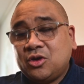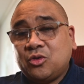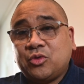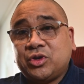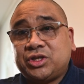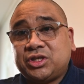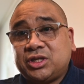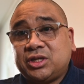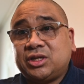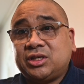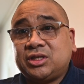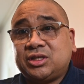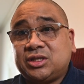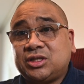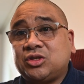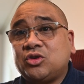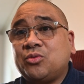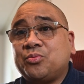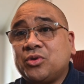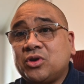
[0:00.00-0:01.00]
which is
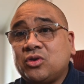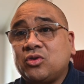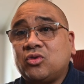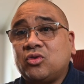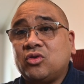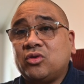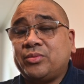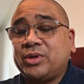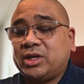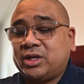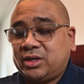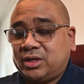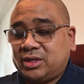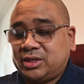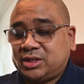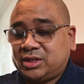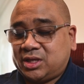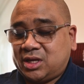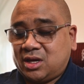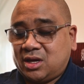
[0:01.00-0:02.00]
super cool
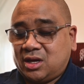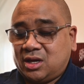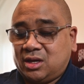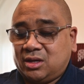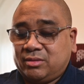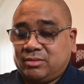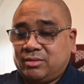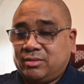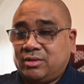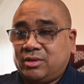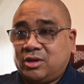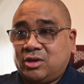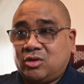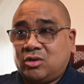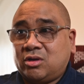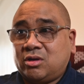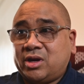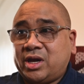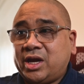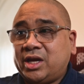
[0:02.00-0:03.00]
because, say,
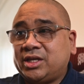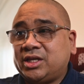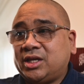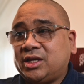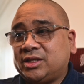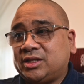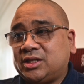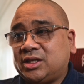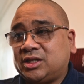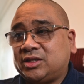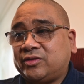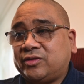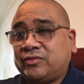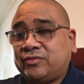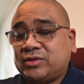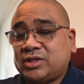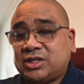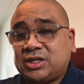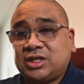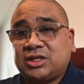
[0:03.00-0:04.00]
your
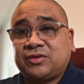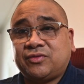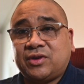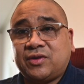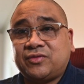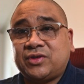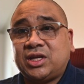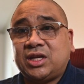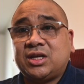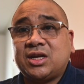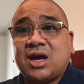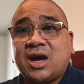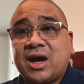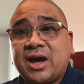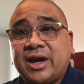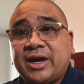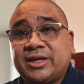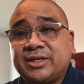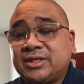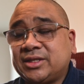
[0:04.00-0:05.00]
18650
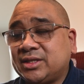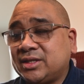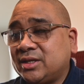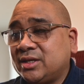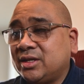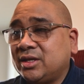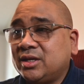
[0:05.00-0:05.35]
dies